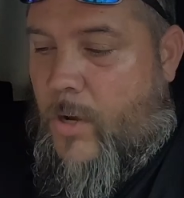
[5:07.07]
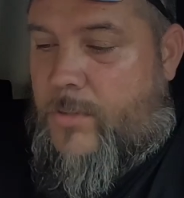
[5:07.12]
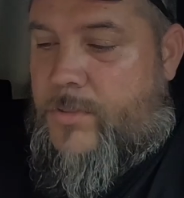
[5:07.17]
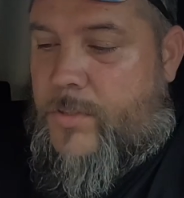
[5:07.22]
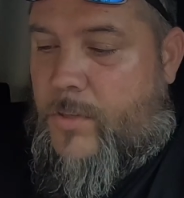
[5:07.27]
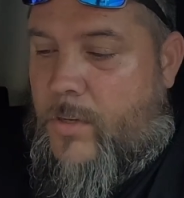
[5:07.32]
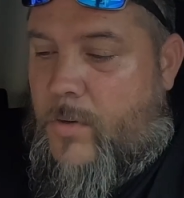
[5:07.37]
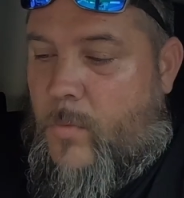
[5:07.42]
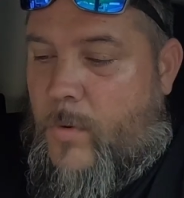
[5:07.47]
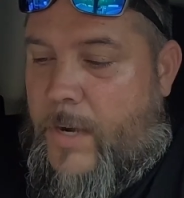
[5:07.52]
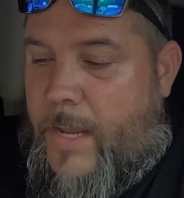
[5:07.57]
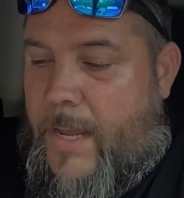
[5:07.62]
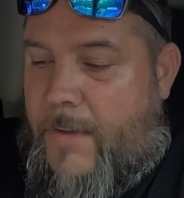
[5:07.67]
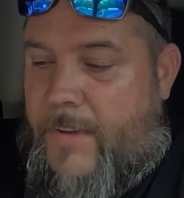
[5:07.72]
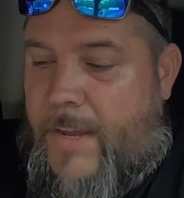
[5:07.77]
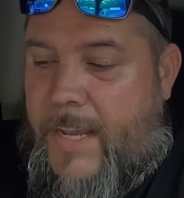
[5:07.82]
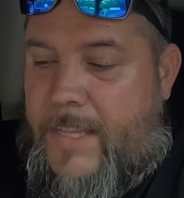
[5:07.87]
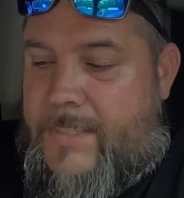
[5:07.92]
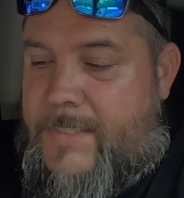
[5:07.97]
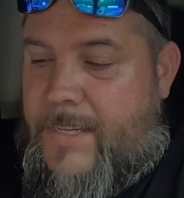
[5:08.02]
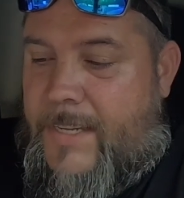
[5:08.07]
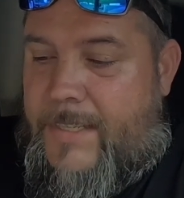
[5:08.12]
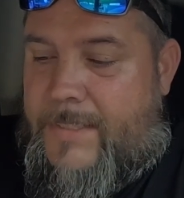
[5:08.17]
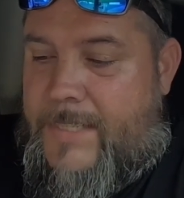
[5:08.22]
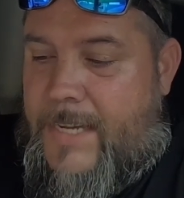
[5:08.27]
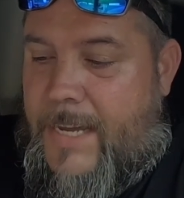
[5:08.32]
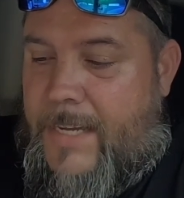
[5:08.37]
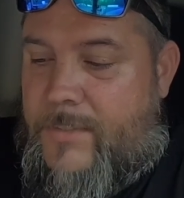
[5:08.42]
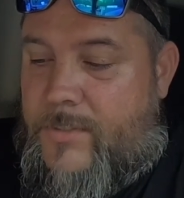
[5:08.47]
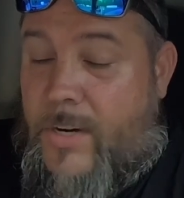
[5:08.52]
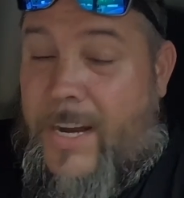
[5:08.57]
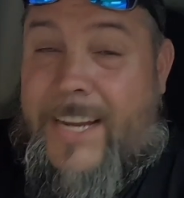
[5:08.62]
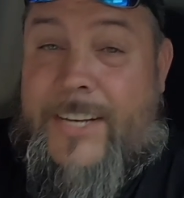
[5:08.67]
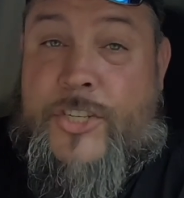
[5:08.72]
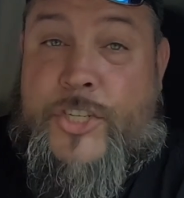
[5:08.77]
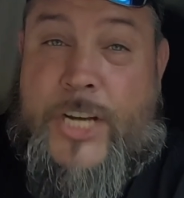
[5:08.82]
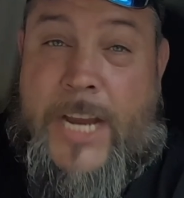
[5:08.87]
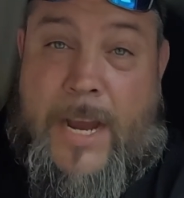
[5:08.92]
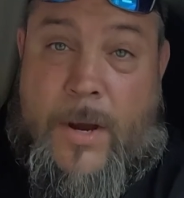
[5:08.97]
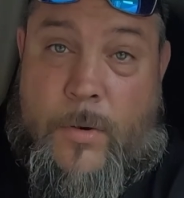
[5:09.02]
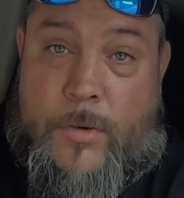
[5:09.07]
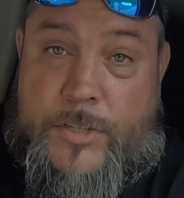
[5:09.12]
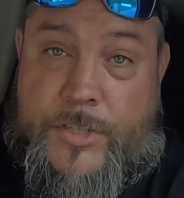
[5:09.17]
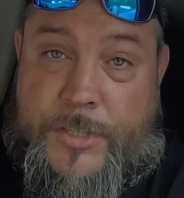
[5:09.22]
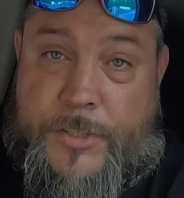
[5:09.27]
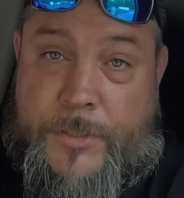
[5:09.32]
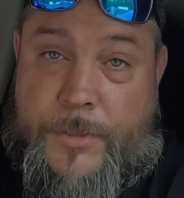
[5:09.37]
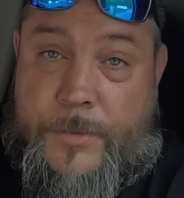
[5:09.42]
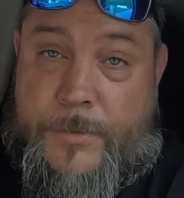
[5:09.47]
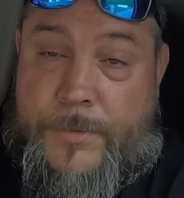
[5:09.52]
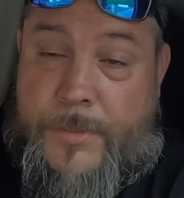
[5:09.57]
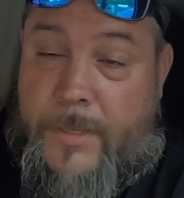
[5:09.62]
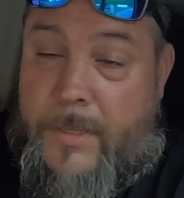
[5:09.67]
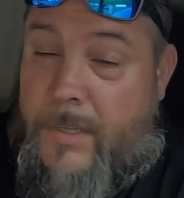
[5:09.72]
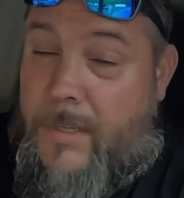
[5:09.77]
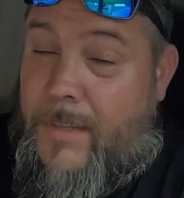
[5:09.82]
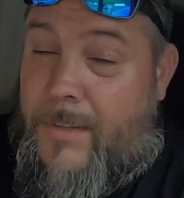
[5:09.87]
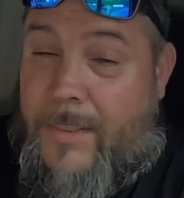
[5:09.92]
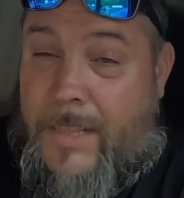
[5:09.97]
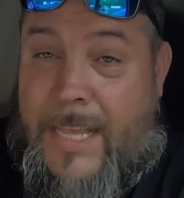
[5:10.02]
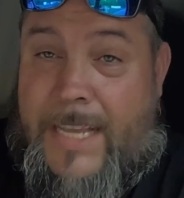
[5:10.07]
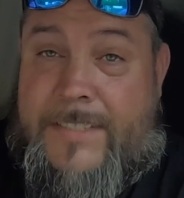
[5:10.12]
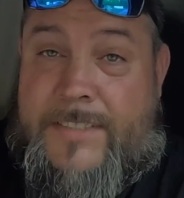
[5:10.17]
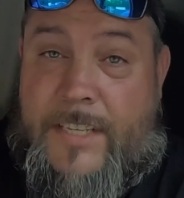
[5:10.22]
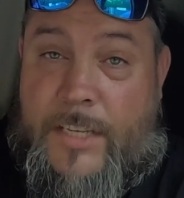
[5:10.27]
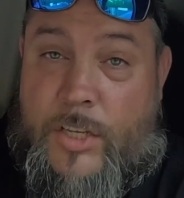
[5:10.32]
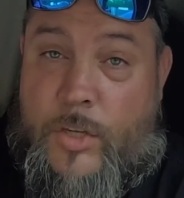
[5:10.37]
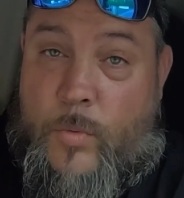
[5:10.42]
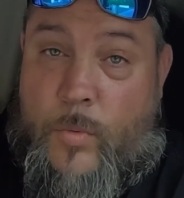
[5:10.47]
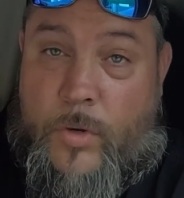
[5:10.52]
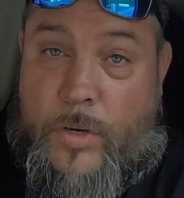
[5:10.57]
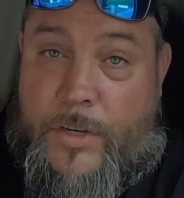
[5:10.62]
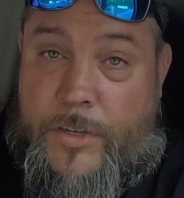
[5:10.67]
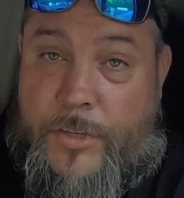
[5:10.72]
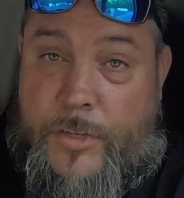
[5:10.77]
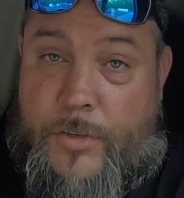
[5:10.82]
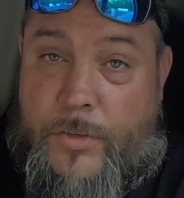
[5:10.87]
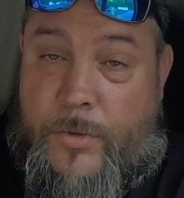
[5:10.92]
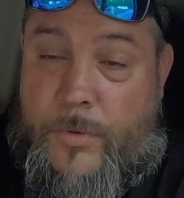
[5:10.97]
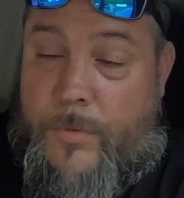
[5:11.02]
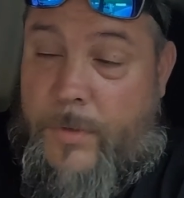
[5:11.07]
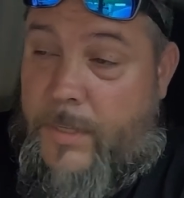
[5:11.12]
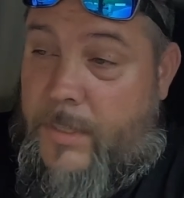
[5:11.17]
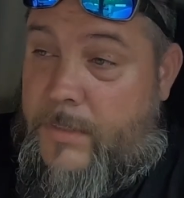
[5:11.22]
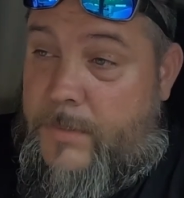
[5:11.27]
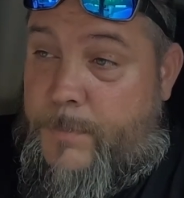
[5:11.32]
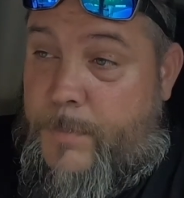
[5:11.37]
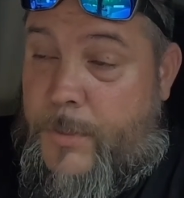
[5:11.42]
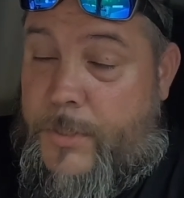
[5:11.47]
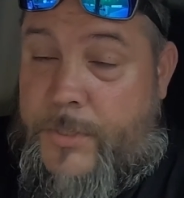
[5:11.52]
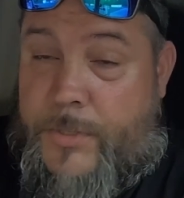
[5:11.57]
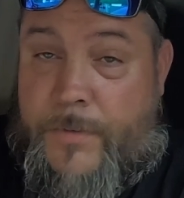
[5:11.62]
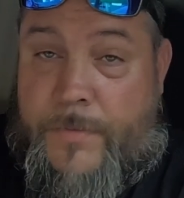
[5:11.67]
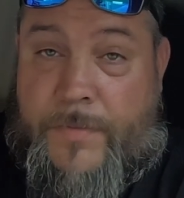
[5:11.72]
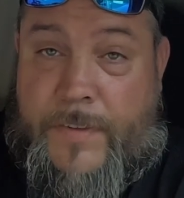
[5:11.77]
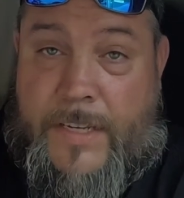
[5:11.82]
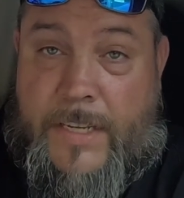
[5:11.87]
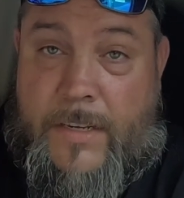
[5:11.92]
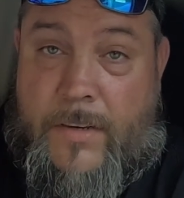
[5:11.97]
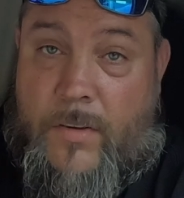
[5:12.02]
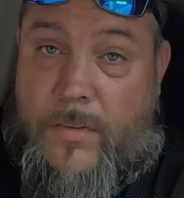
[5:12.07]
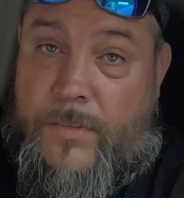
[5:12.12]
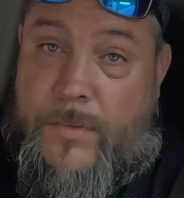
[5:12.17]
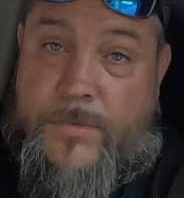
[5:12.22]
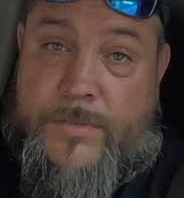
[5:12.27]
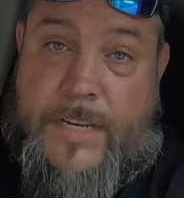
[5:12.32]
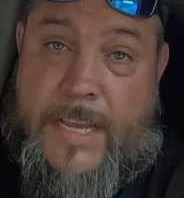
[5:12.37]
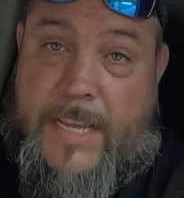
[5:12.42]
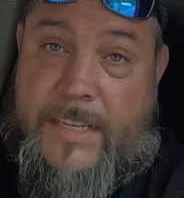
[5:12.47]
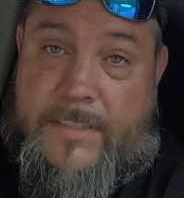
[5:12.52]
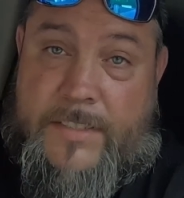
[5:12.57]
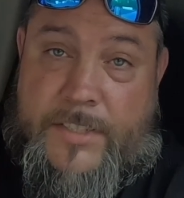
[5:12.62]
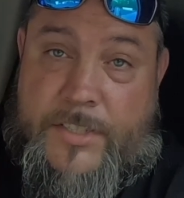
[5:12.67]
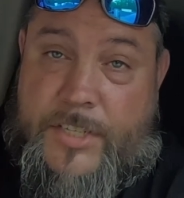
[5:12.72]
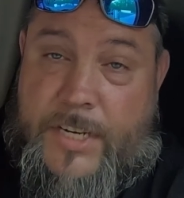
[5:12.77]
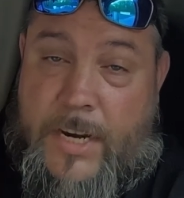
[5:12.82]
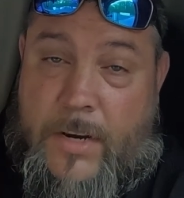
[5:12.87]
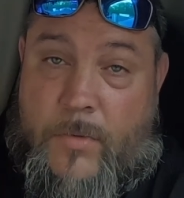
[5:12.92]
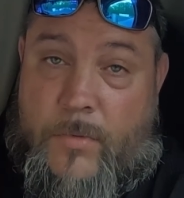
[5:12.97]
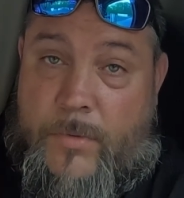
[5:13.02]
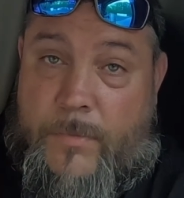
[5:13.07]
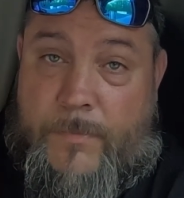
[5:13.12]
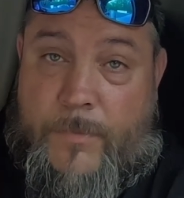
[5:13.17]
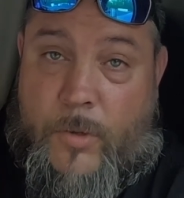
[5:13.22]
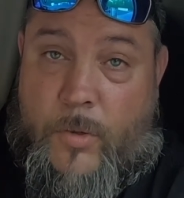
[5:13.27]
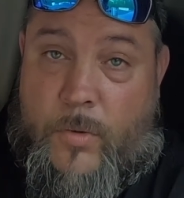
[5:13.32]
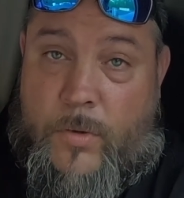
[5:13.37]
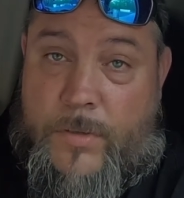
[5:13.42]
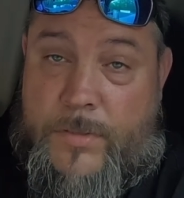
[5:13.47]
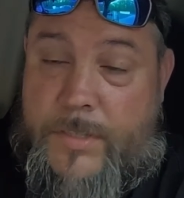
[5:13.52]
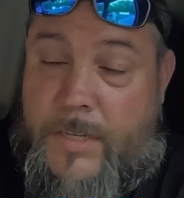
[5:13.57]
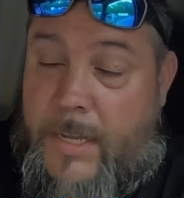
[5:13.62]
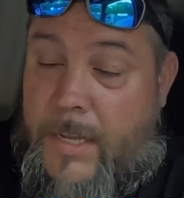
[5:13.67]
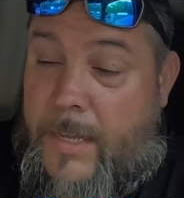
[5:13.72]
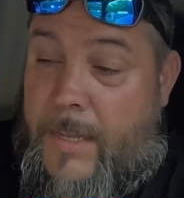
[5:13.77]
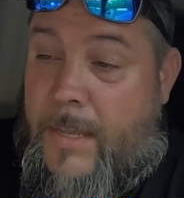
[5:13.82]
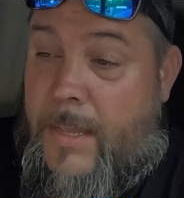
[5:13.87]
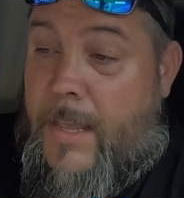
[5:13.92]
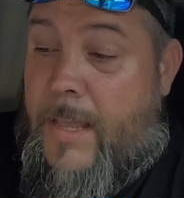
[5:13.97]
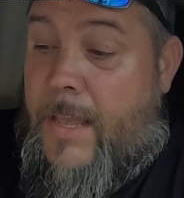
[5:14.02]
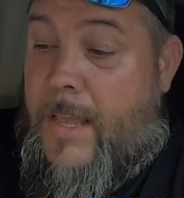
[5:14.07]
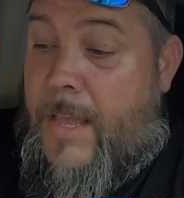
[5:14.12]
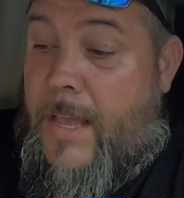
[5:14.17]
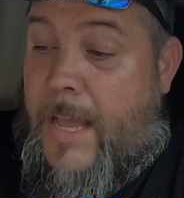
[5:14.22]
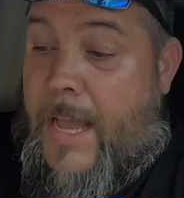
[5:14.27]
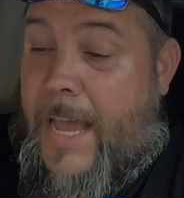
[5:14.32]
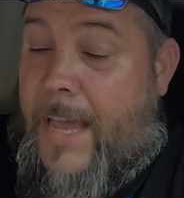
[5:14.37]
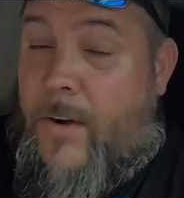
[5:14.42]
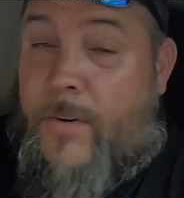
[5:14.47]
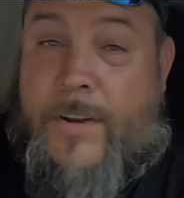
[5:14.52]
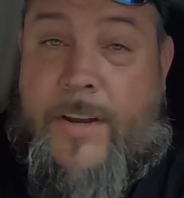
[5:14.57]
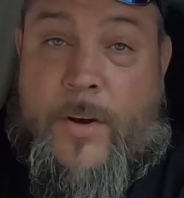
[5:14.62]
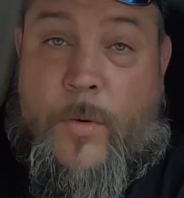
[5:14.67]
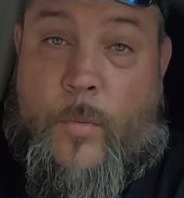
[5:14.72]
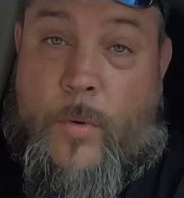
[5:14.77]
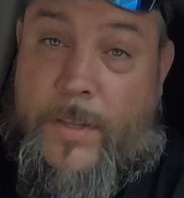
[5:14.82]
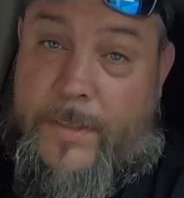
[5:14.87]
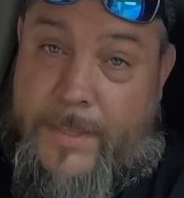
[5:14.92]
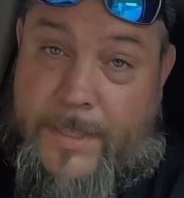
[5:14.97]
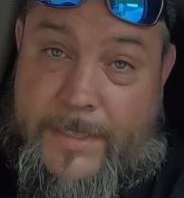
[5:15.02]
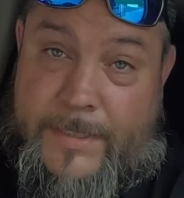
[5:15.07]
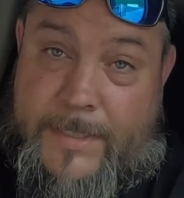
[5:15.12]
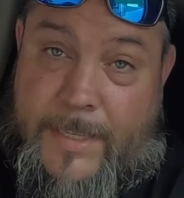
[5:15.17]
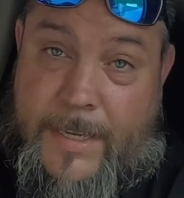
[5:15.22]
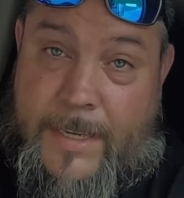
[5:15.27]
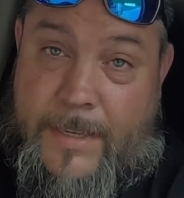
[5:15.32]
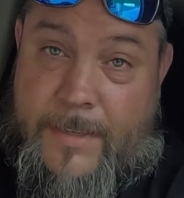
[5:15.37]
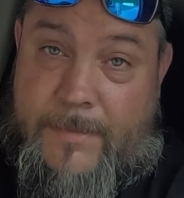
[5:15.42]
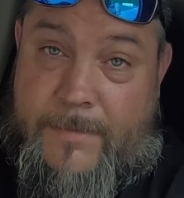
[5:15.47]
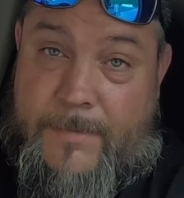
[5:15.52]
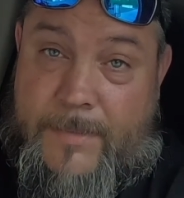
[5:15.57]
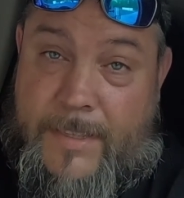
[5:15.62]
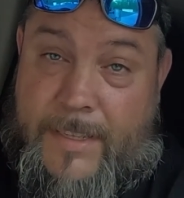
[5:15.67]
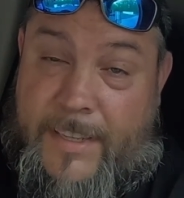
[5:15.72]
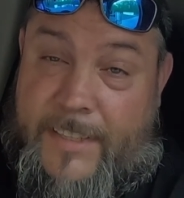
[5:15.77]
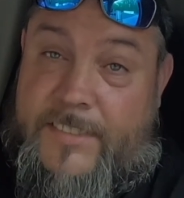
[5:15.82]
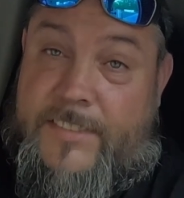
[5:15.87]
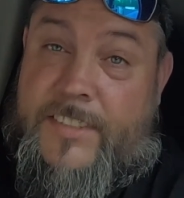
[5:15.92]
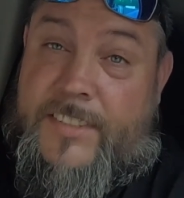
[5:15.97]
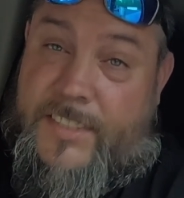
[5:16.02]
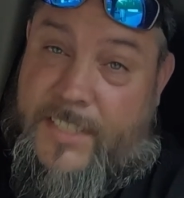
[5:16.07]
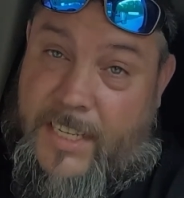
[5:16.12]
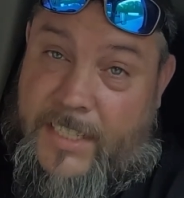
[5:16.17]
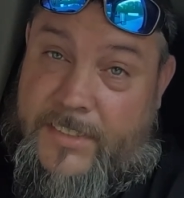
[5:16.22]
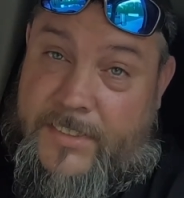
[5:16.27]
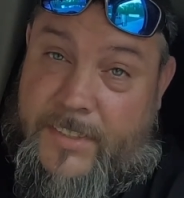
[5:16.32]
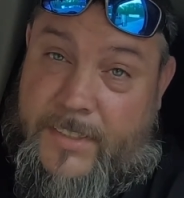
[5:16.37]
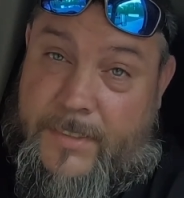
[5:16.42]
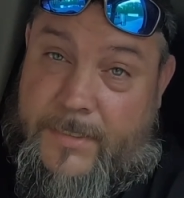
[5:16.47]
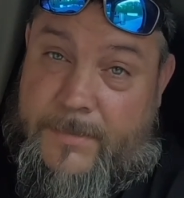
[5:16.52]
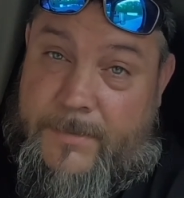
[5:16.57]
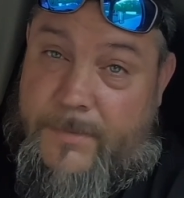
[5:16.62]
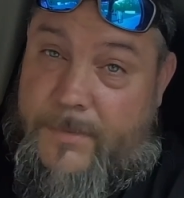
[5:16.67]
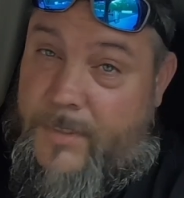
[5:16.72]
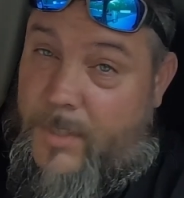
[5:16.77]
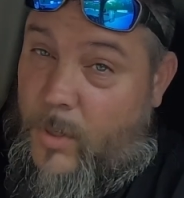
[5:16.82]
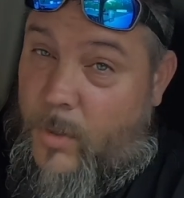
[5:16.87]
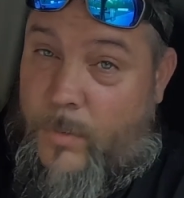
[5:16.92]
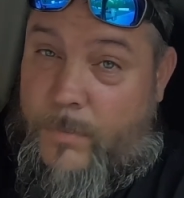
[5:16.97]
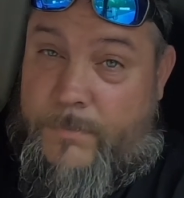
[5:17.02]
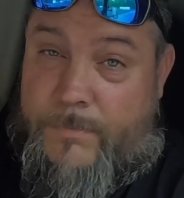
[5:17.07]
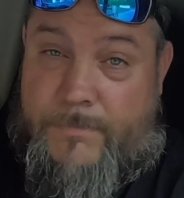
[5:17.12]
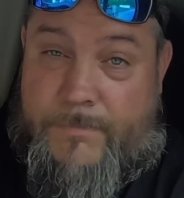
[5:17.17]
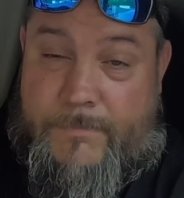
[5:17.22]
also going to want to have hand sanitizer and shower shoes. Last thing you want to do is put your feet on those nasty shower room floors. I don't care what they say, it's disgusting. Don't.